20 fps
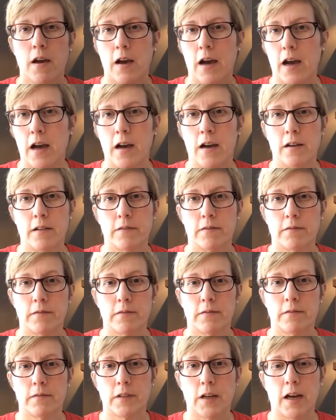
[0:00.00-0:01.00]
uh,
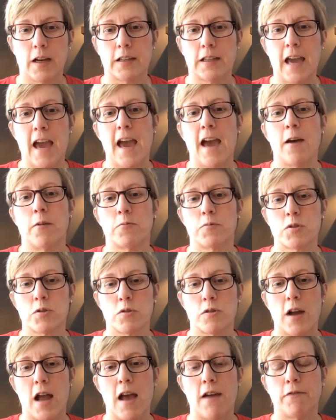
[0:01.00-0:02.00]
accounts
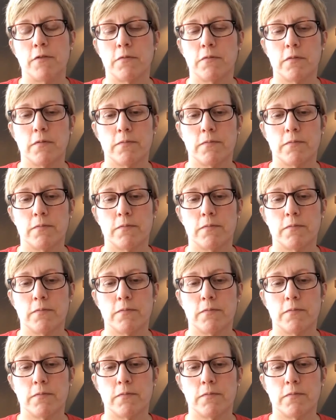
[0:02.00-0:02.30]
or have